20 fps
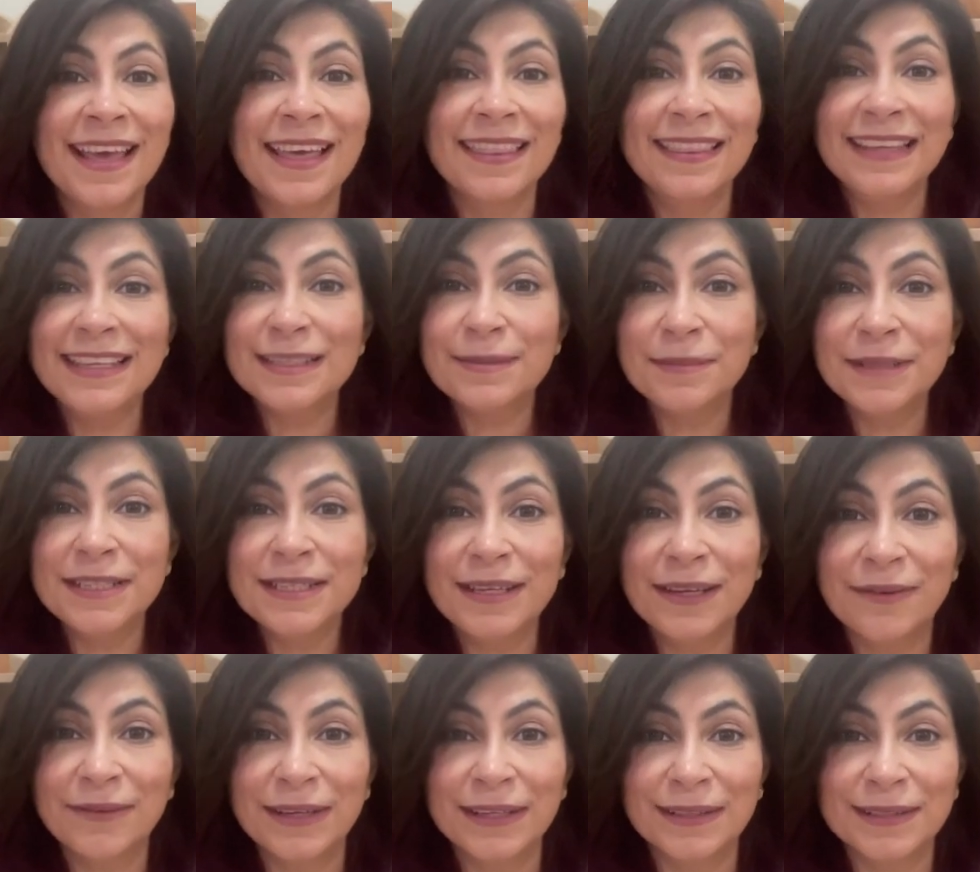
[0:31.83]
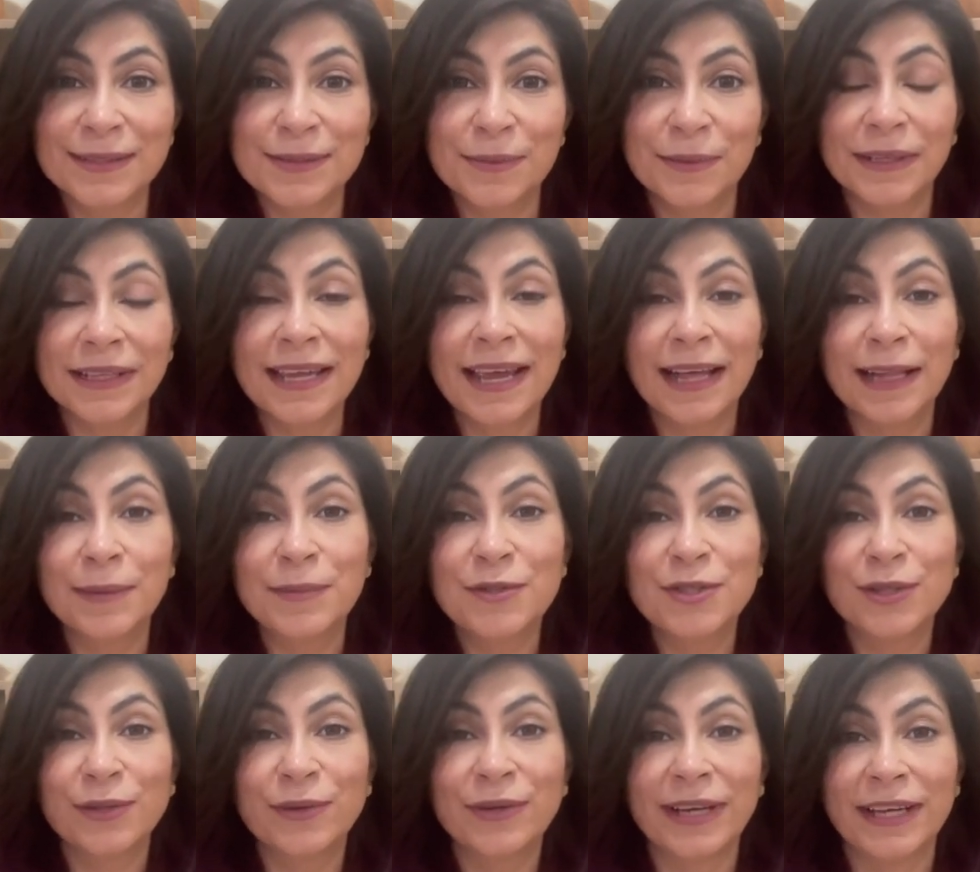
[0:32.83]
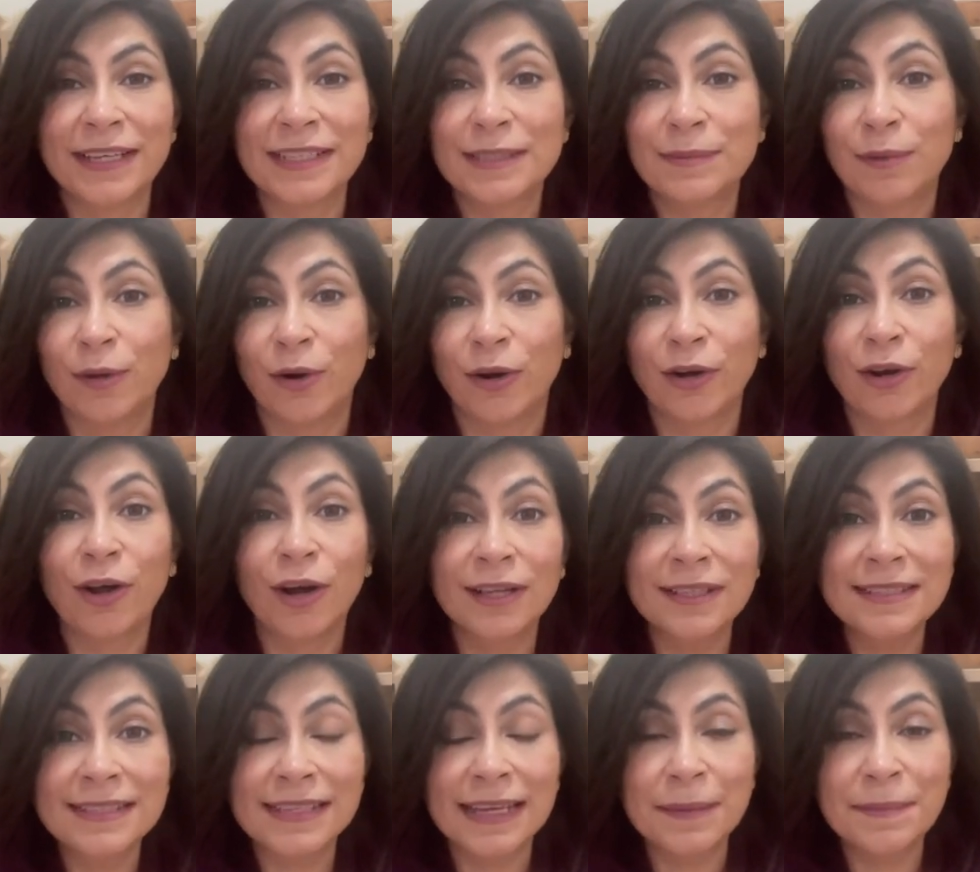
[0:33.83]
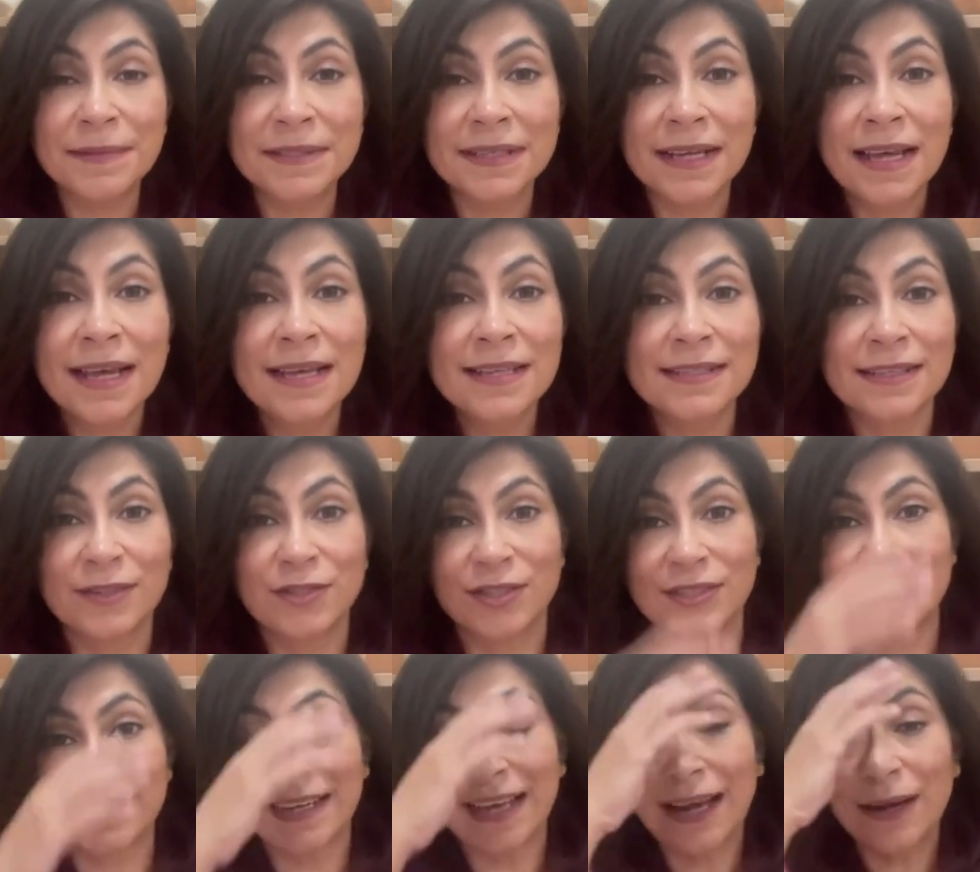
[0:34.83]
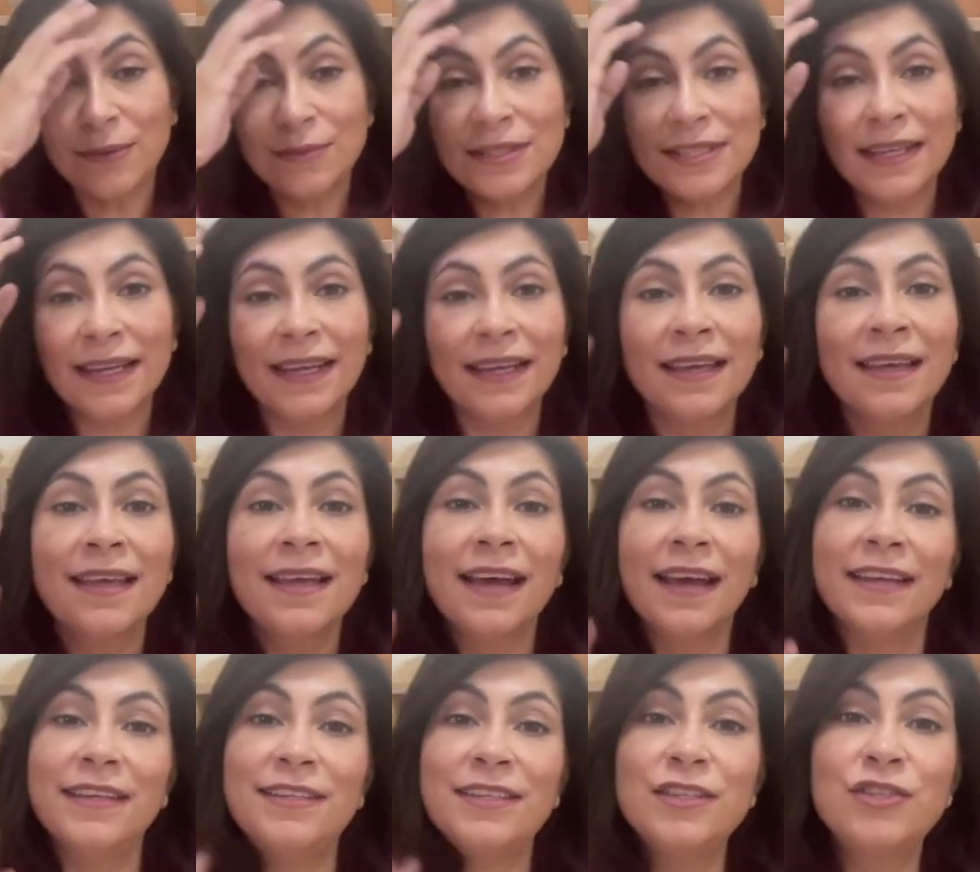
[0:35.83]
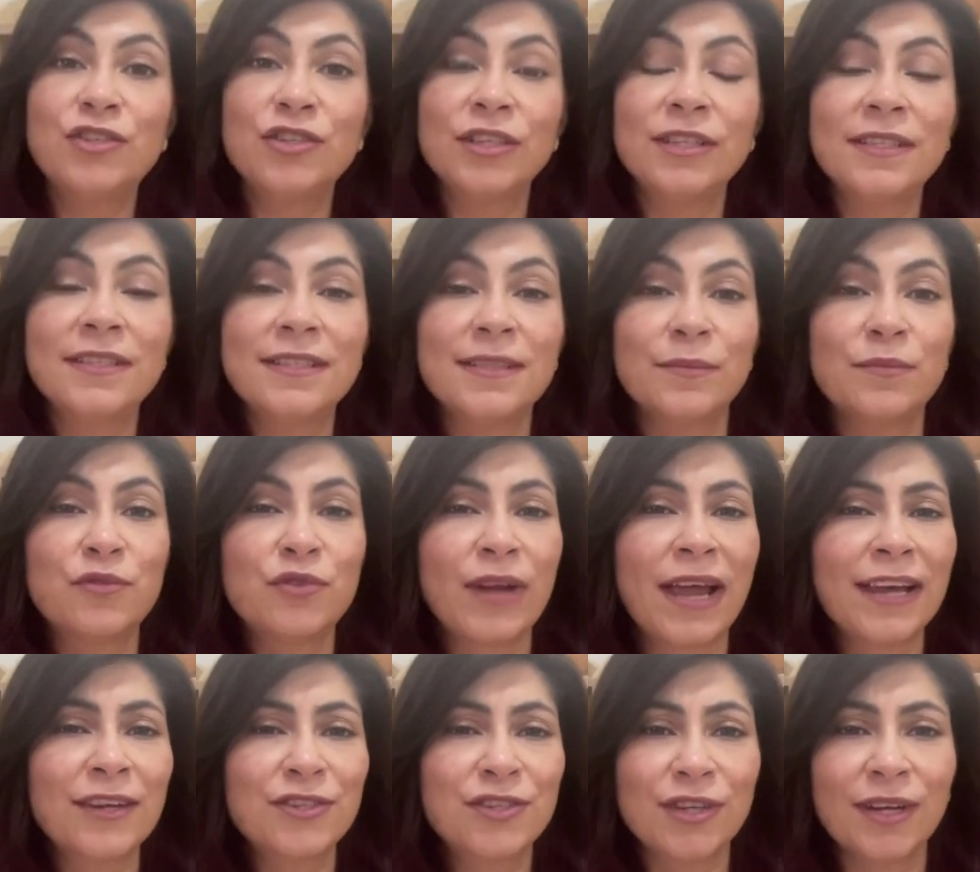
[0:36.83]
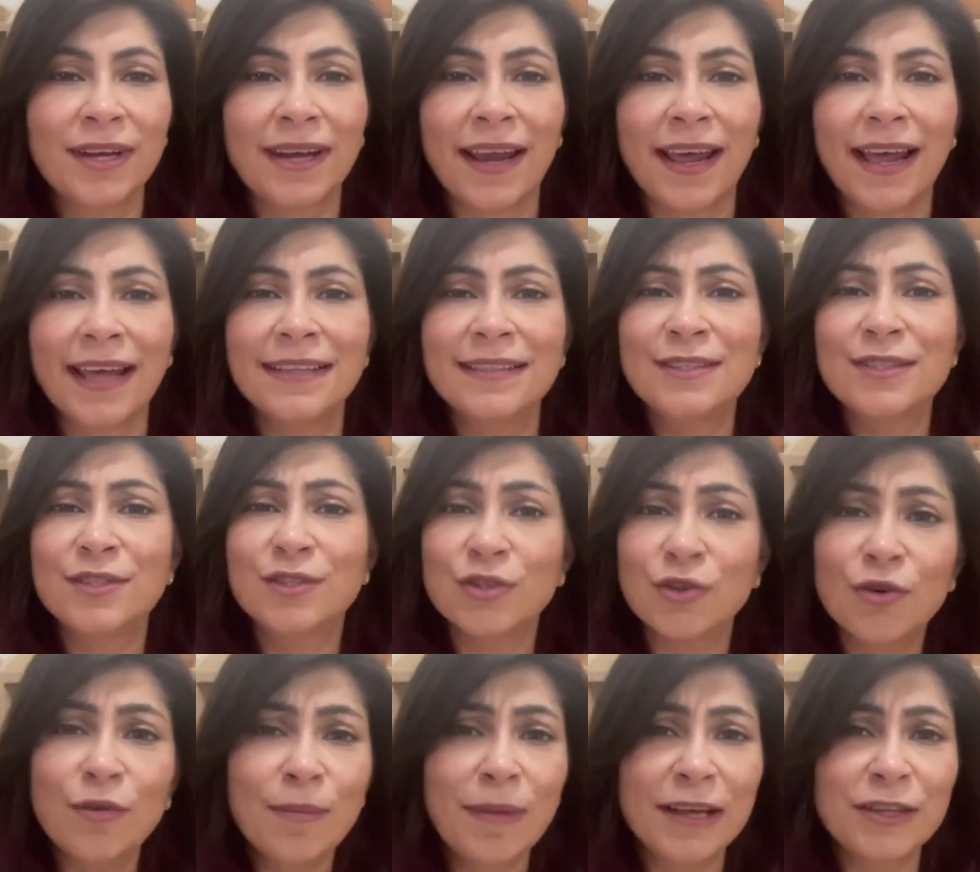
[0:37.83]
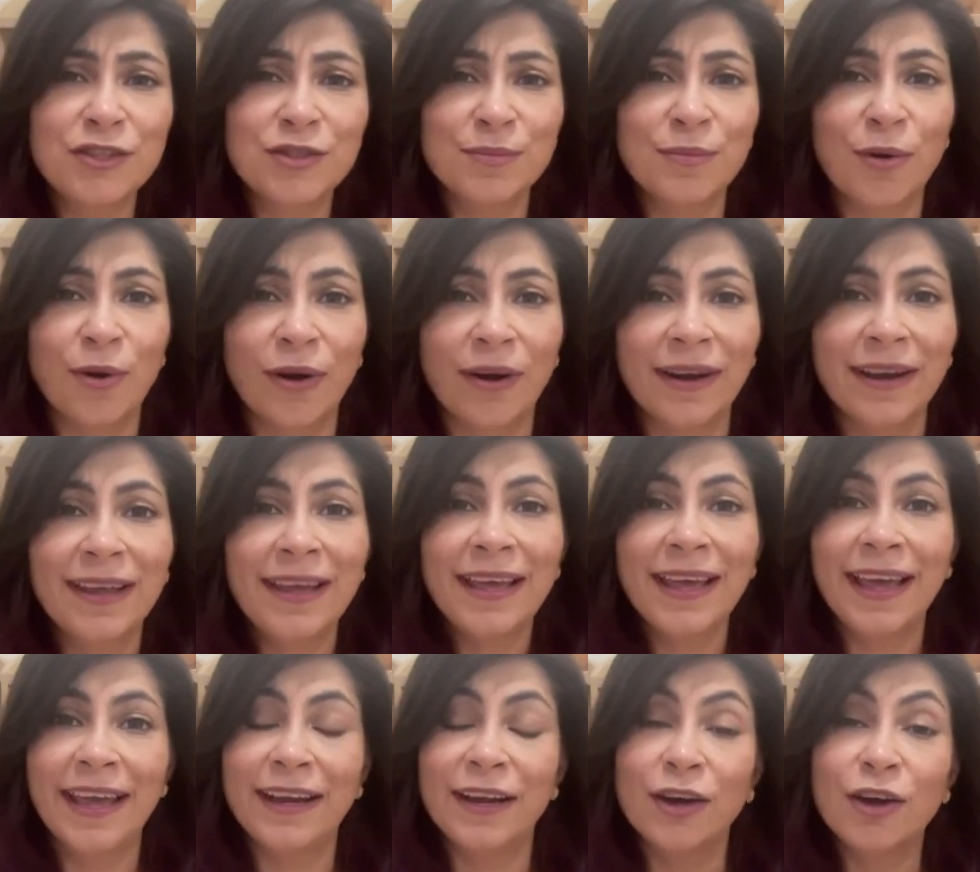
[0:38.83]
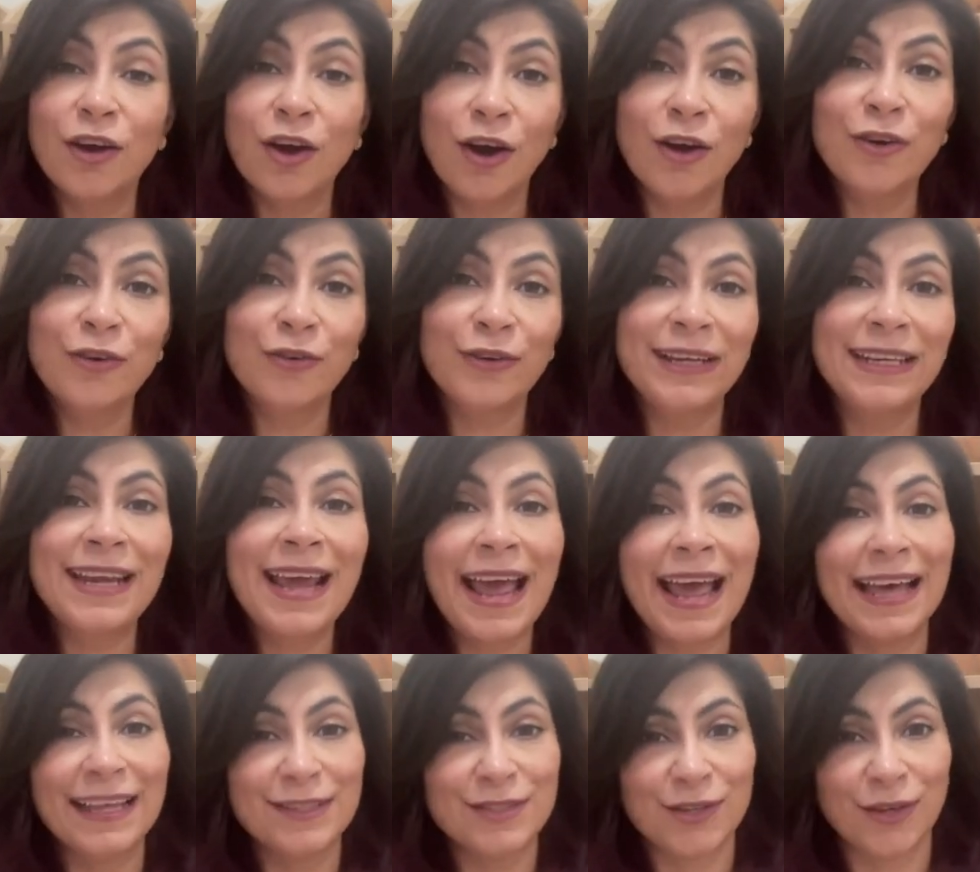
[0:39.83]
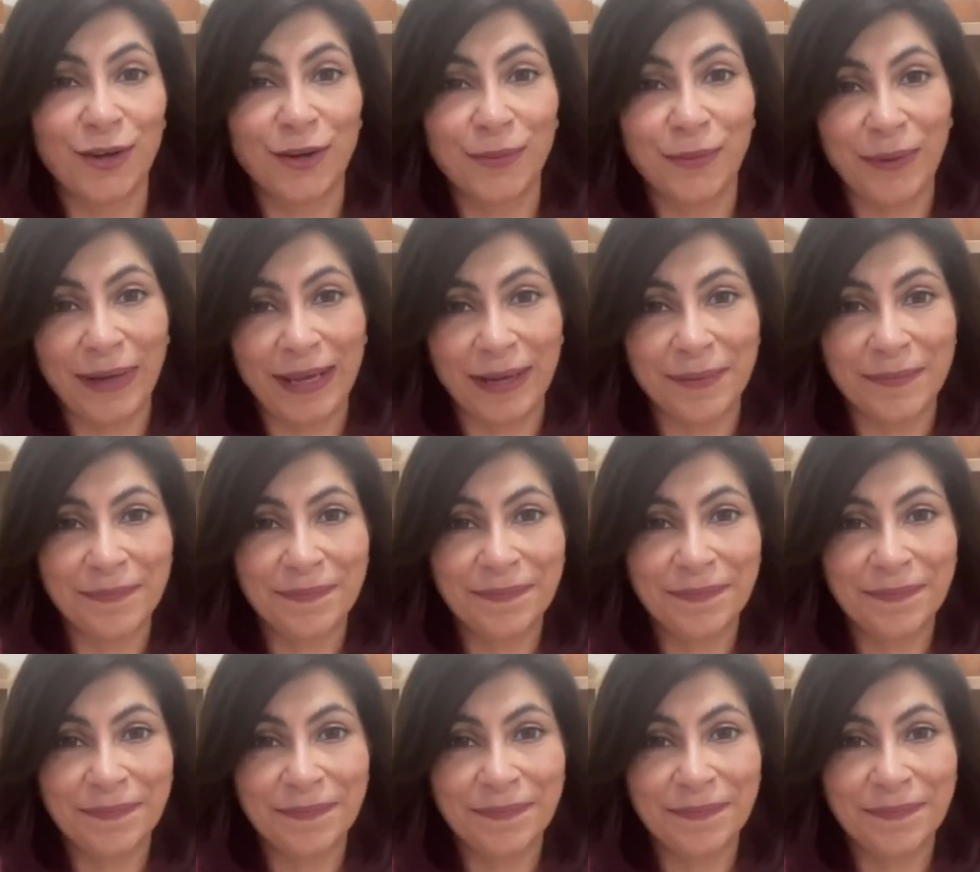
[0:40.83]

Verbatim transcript: these materials will help children explore concepts such as counting, addition, subtraction, and so much more in a concrete hands-on way.